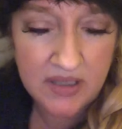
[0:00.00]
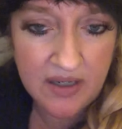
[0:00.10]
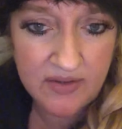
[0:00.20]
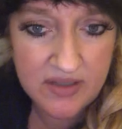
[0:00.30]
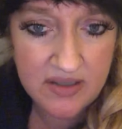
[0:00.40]

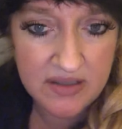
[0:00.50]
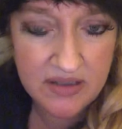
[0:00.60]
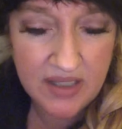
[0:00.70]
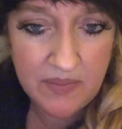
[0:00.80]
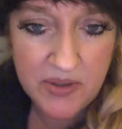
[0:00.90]
just
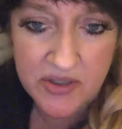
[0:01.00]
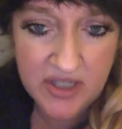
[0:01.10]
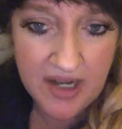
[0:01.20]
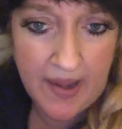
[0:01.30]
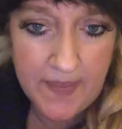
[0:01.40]
keep your
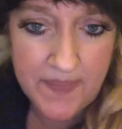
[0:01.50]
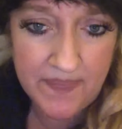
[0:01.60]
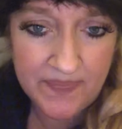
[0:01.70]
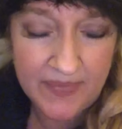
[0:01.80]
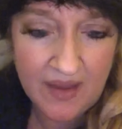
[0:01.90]
chin up
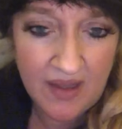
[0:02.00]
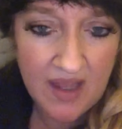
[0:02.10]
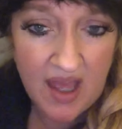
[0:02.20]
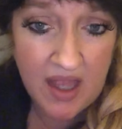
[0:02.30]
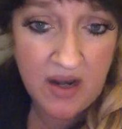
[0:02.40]

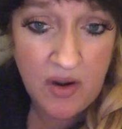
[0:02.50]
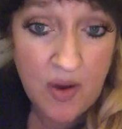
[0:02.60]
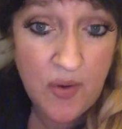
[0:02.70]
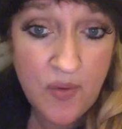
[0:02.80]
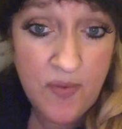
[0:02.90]
and
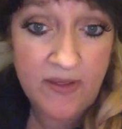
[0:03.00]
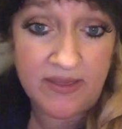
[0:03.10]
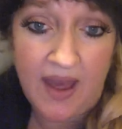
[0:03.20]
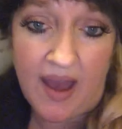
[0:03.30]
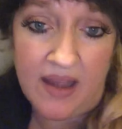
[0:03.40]
know
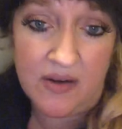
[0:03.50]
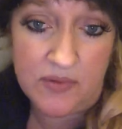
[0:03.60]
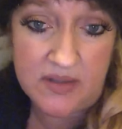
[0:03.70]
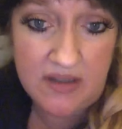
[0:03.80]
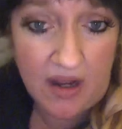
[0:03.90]
that it
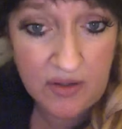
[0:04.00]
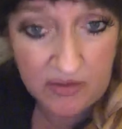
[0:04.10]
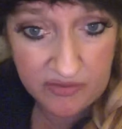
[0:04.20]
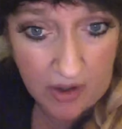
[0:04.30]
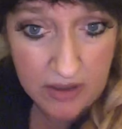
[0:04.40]
was not your
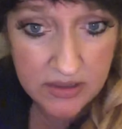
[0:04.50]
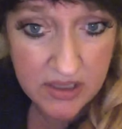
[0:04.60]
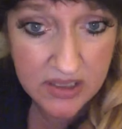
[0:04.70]
fault.